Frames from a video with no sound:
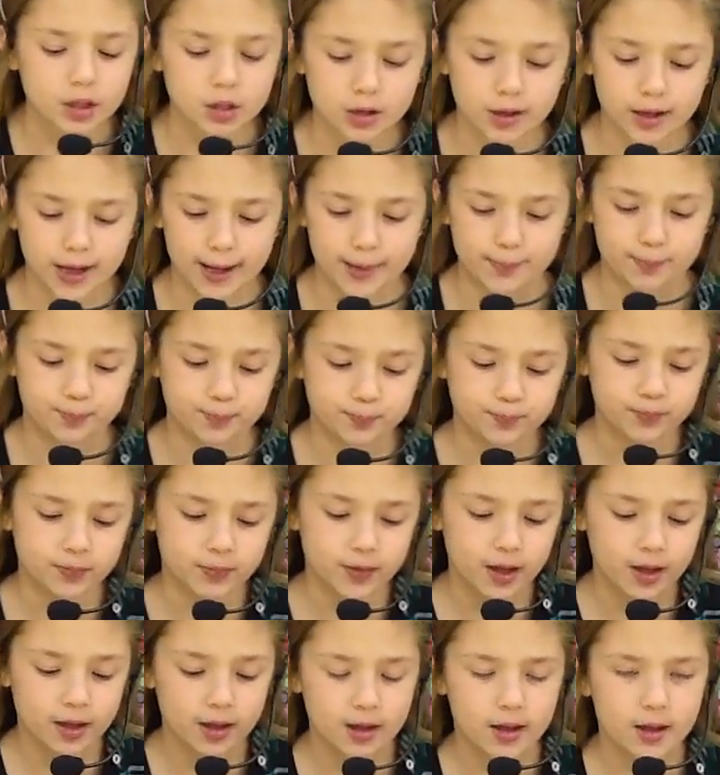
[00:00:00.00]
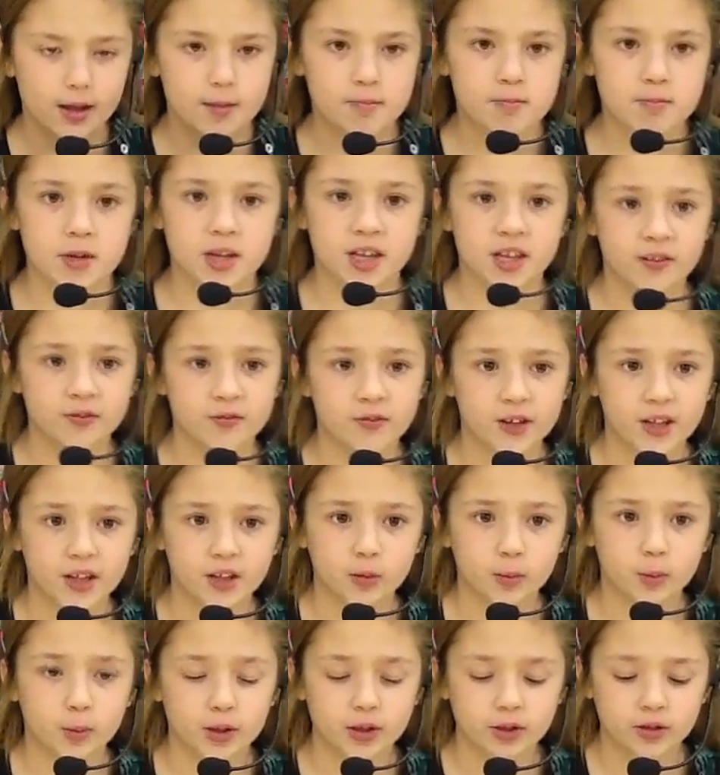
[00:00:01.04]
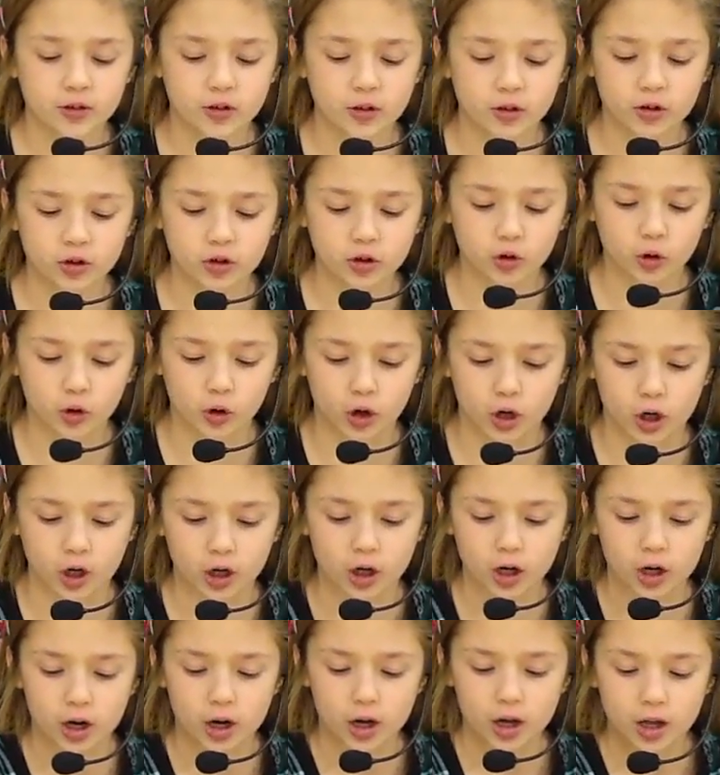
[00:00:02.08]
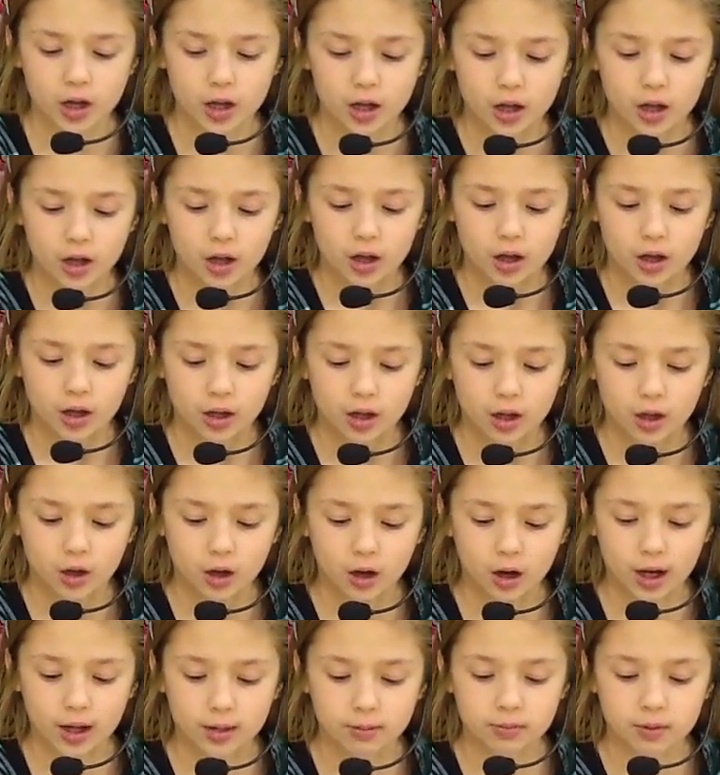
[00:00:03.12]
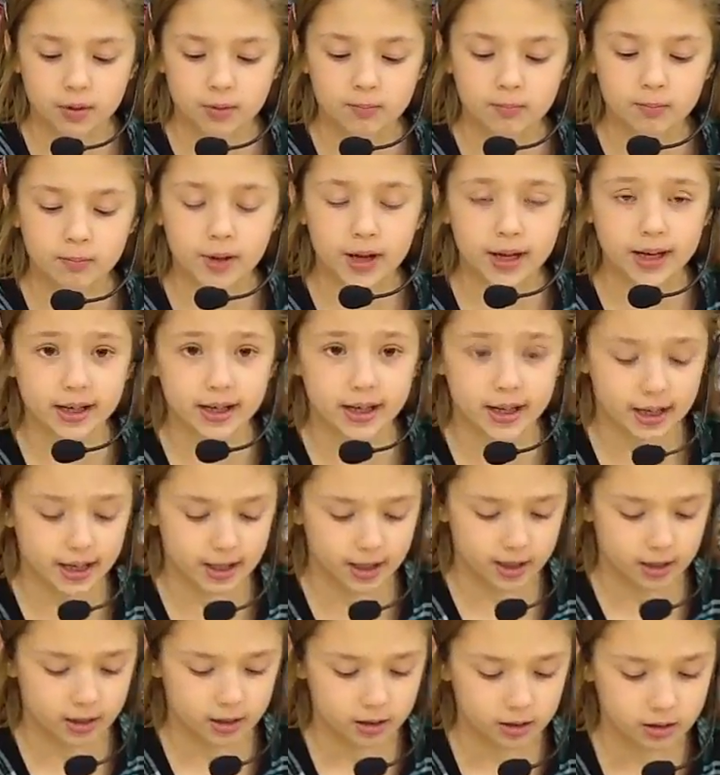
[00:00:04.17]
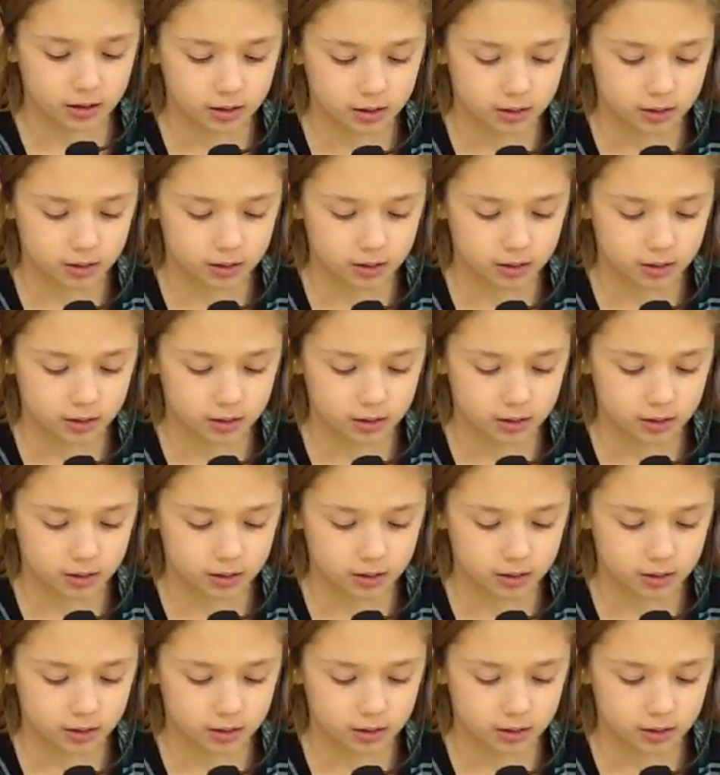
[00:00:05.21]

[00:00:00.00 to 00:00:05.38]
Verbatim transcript: Okay. Miss Fisk went to the store on Monday.